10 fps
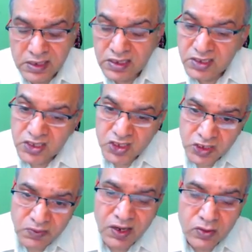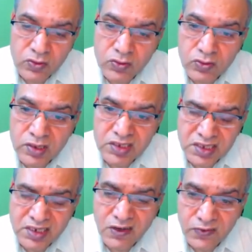This is similar to the
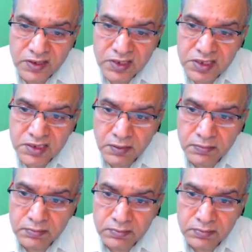single phase system.